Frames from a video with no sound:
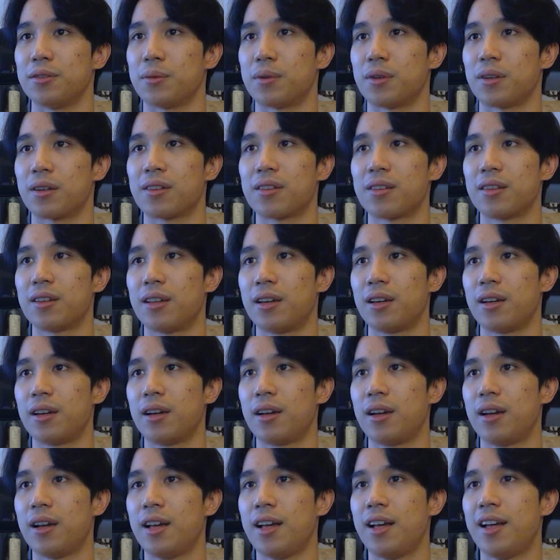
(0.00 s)
works.
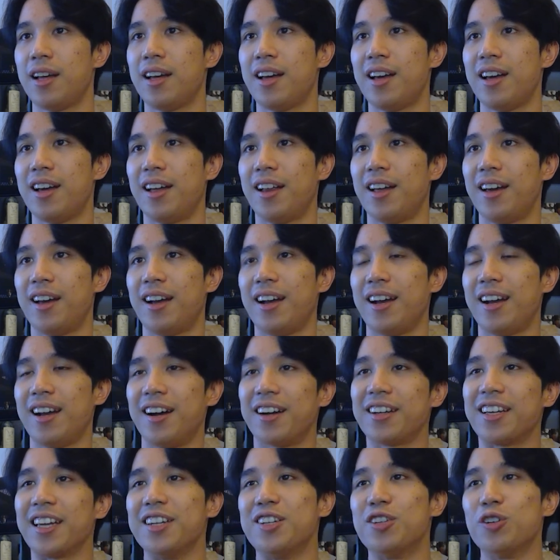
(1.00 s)

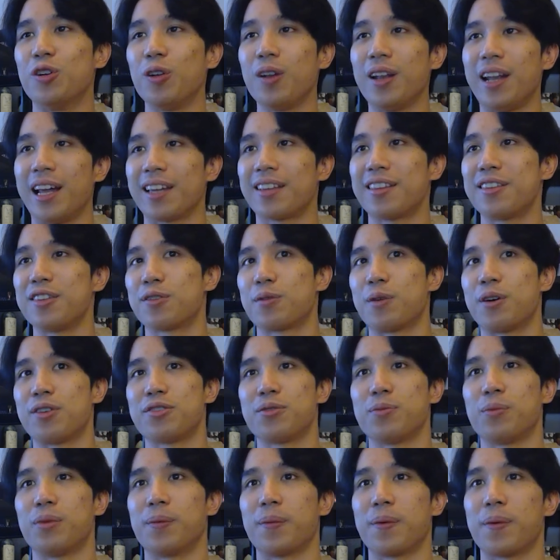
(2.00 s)
Okay, Joel liked this
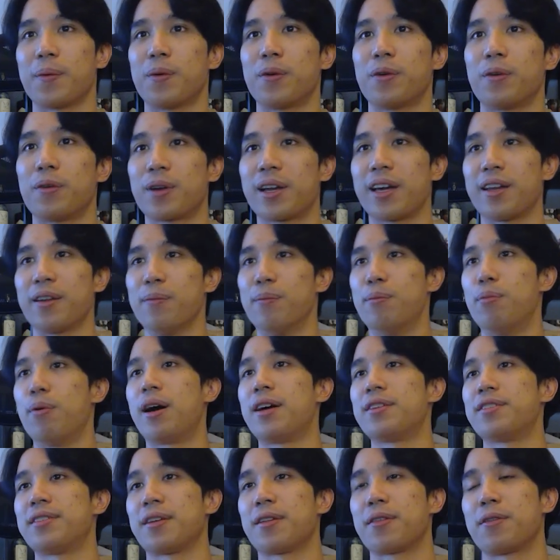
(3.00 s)
question when we were kind of
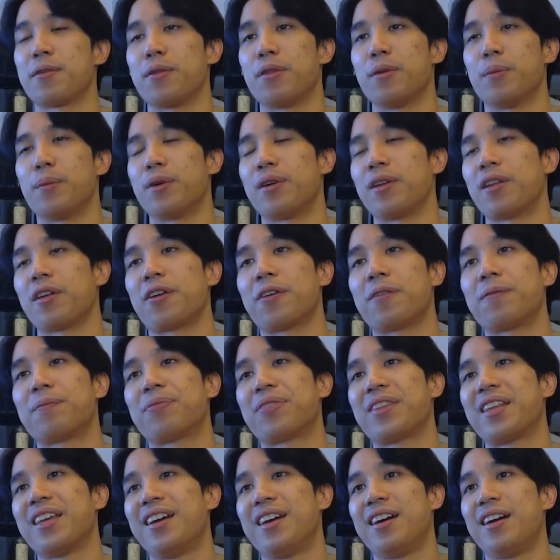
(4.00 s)
browsing through them earlier.
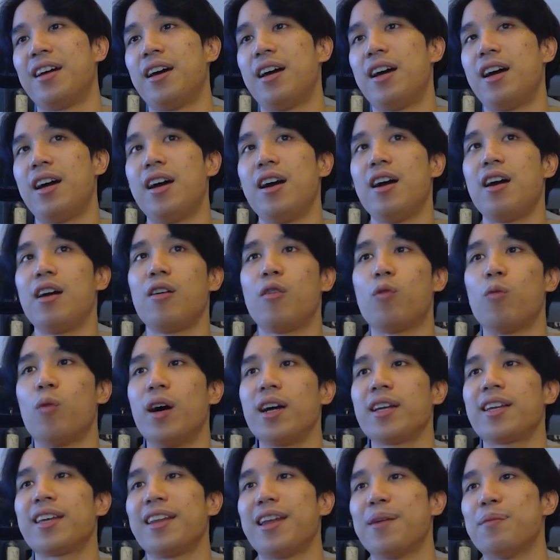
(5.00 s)
Why
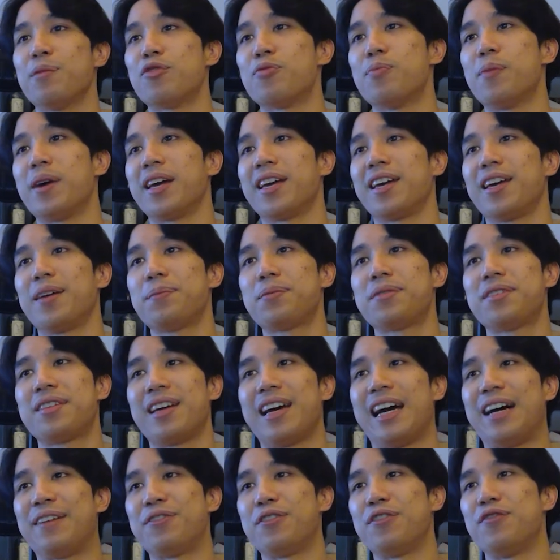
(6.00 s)
can I move my hips
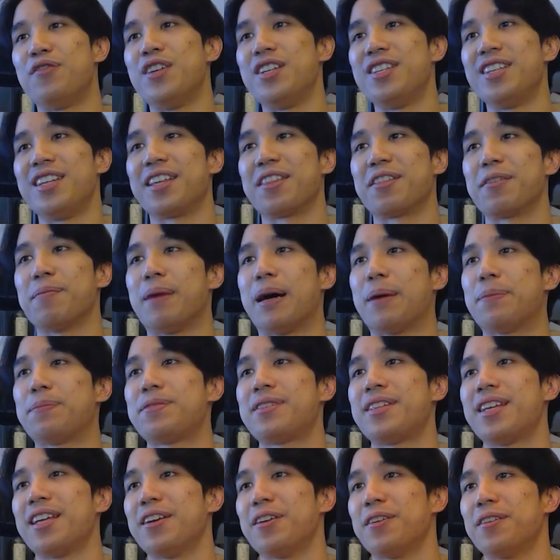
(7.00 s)
after visiting the map
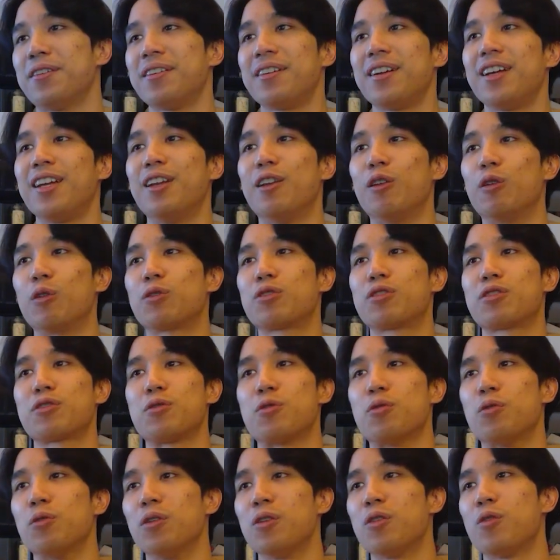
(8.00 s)
center? It looks
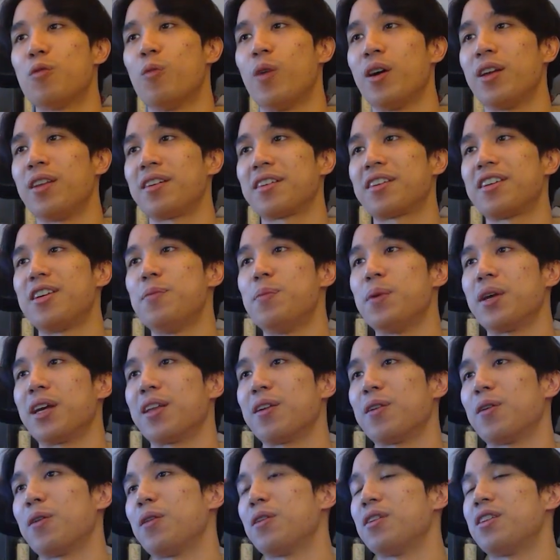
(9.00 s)
cool. Why not keeping it
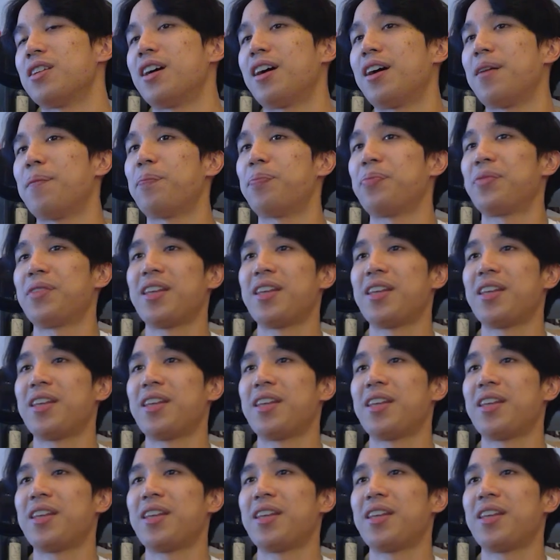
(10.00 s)
all the time?